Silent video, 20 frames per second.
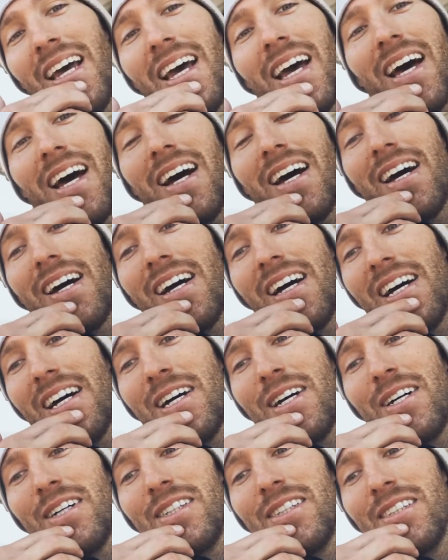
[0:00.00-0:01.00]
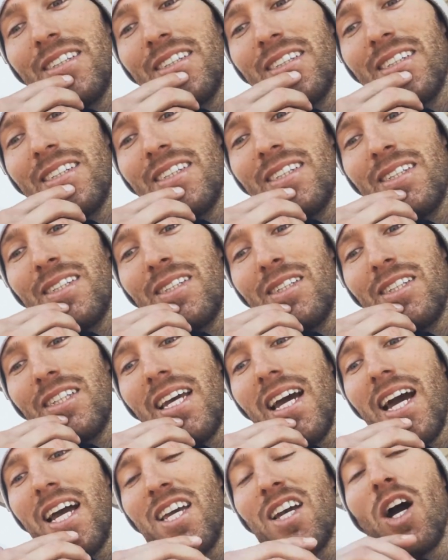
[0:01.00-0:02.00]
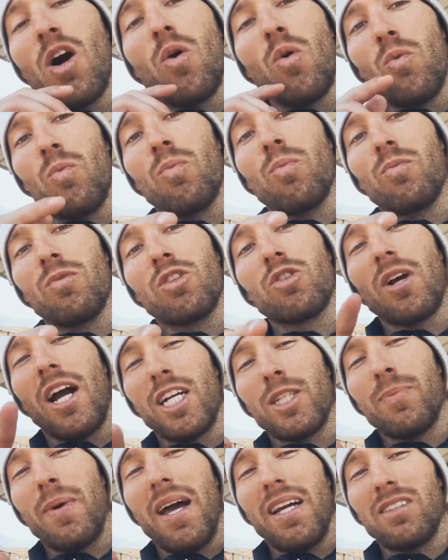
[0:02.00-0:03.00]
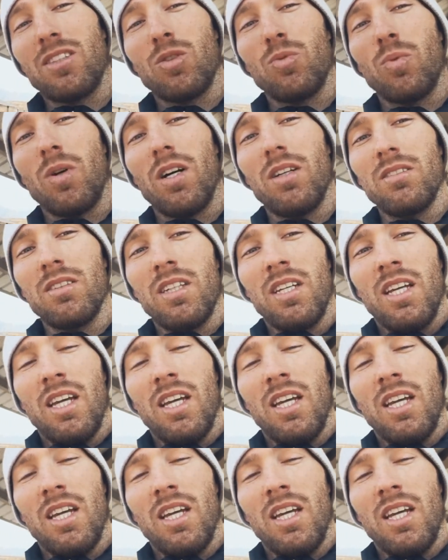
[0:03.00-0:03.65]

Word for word: Uh, yeah, I, oh, trash bags as well.